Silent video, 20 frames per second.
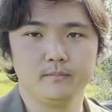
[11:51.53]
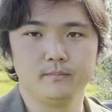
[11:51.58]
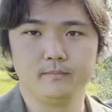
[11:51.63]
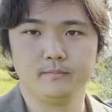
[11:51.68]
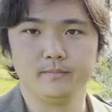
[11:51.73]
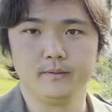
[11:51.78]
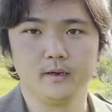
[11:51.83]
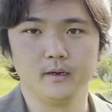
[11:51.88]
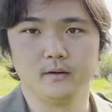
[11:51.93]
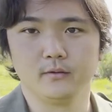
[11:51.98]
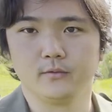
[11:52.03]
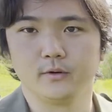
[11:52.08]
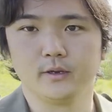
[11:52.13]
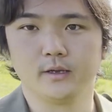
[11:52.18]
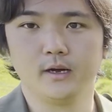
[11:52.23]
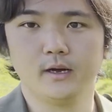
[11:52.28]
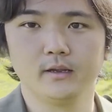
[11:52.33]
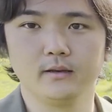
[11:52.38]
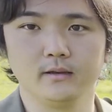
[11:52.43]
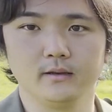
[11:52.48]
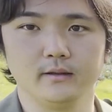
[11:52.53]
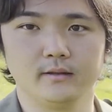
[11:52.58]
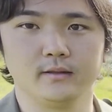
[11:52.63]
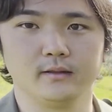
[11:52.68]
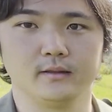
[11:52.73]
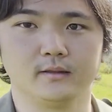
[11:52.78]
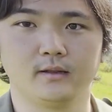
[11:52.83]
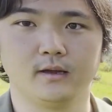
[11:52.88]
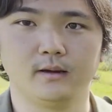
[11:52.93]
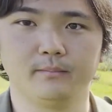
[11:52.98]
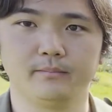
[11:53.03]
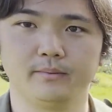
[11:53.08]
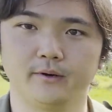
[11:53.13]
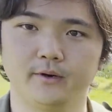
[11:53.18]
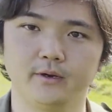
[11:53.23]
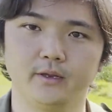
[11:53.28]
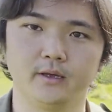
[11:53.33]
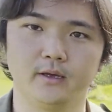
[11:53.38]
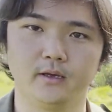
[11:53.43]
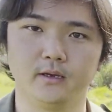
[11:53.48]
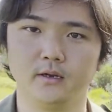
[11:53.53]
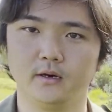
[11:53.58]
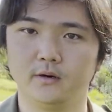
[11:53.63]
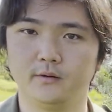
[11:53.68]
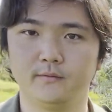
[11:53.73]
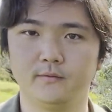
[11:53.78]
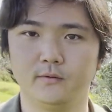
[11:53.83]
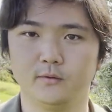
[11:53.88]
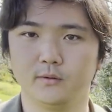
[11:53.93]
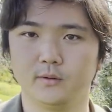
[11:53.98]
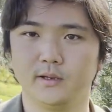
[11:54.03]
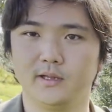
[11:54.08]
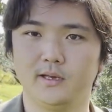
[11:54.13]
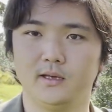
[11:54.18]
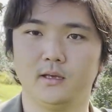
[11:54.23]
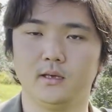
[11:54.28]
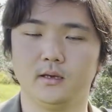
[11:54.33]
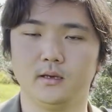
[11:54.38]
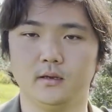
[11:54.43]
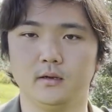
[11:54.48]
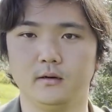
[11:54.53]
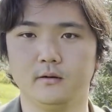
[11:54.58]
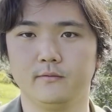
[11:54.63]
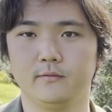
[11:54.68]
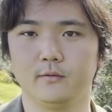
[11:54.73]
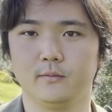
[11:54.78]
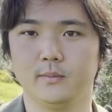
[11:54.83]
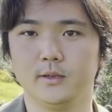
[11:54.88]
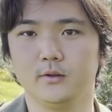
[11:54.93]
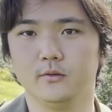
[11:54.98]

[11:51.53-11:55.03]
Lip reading: But regardless, it's not burning enough or leaking enough for me